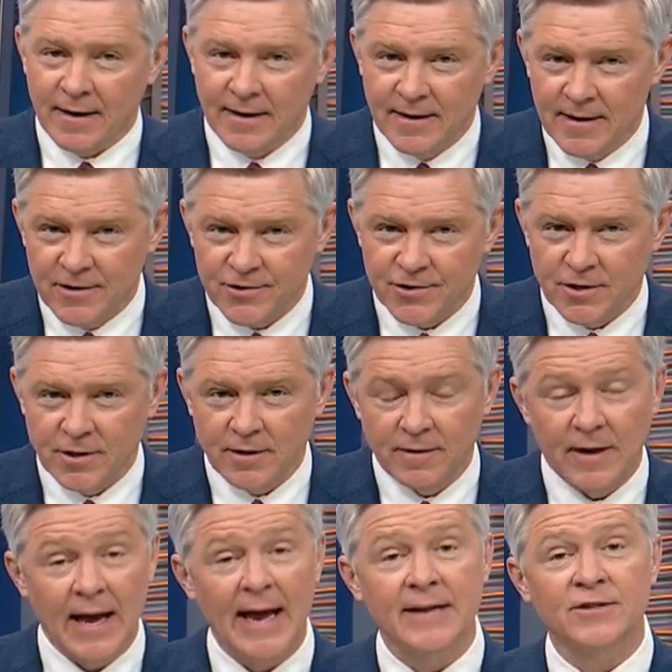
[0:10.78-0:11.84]
conditioner.
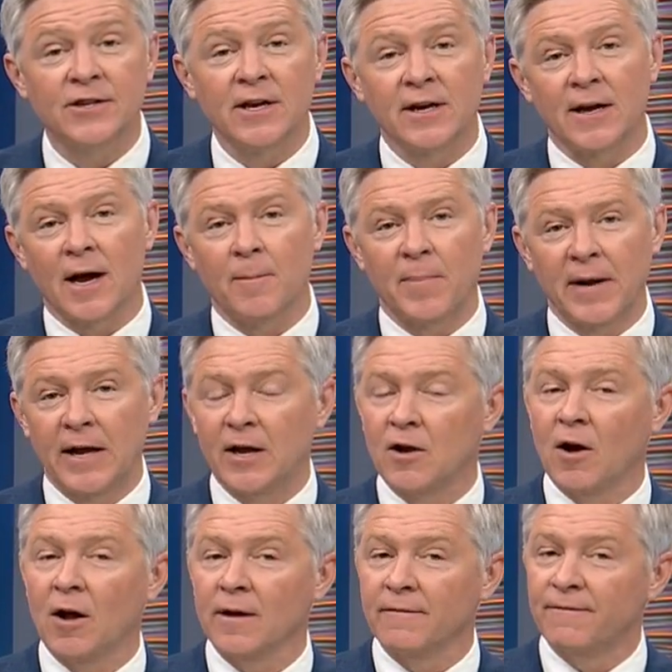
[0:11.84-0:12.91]
The AC company he
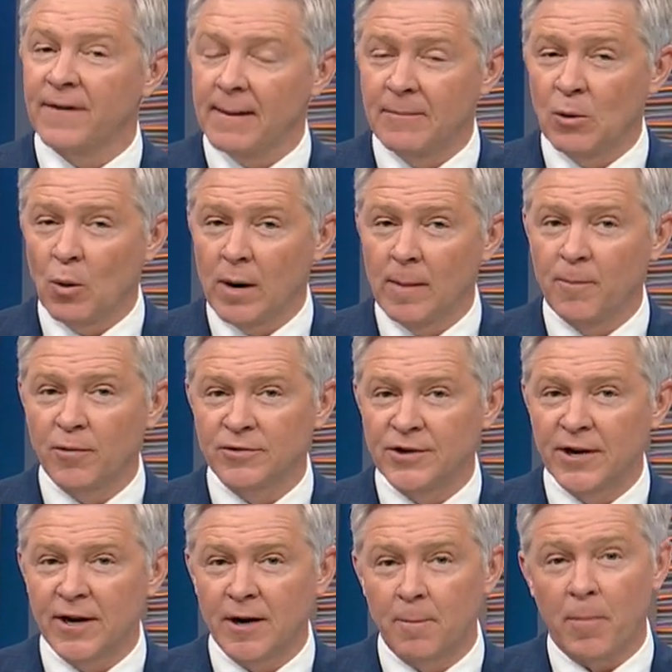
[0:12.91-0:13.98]
called in February
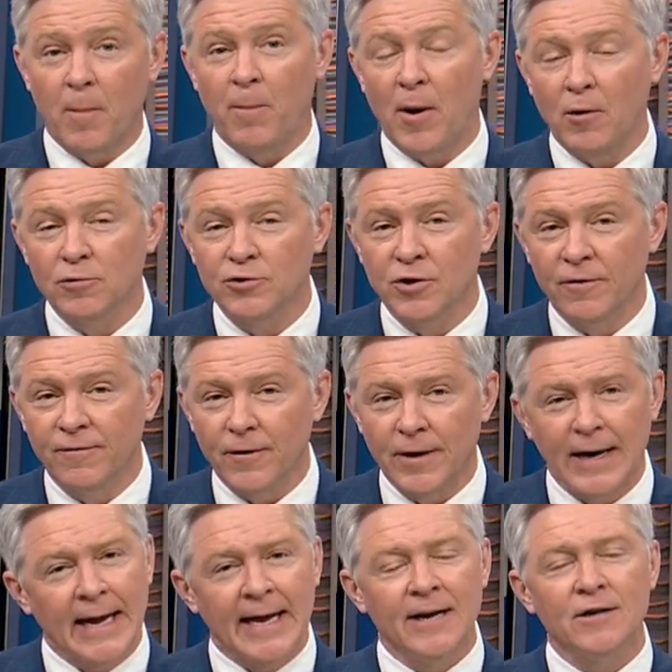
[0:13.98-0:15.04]
presented a proposal for
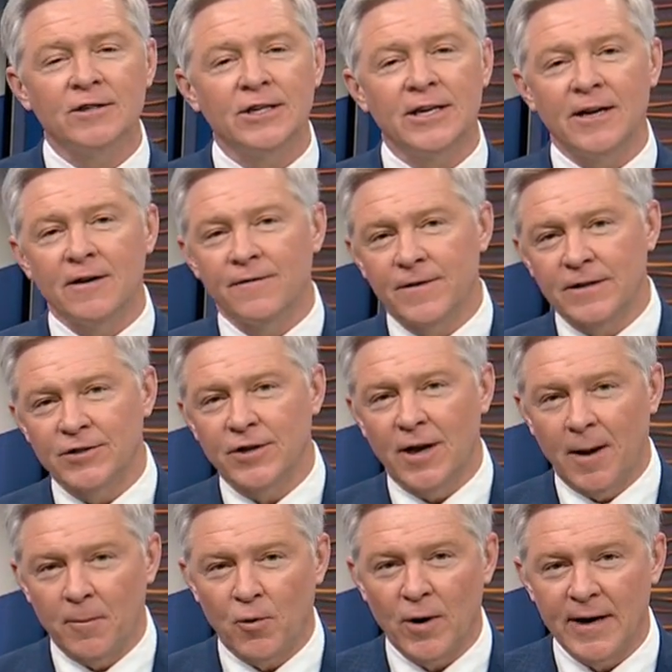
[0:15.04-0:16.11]
energy efficient
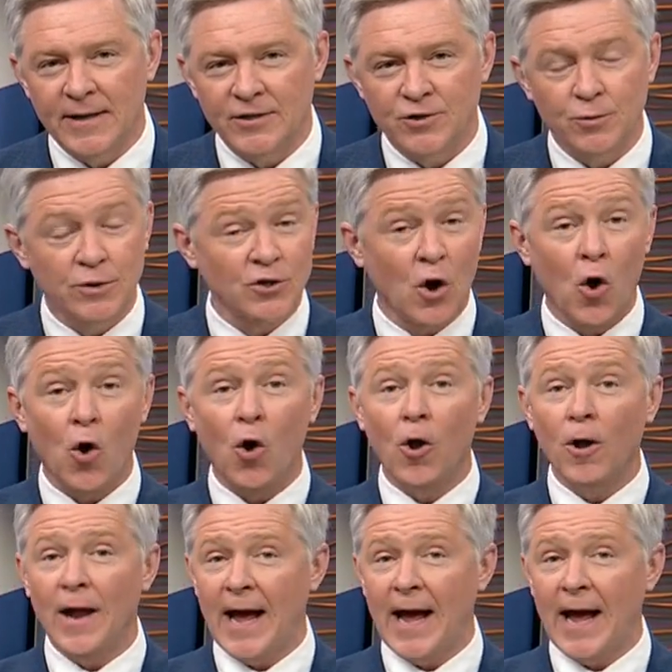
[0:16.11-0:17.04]
upgrades to his whole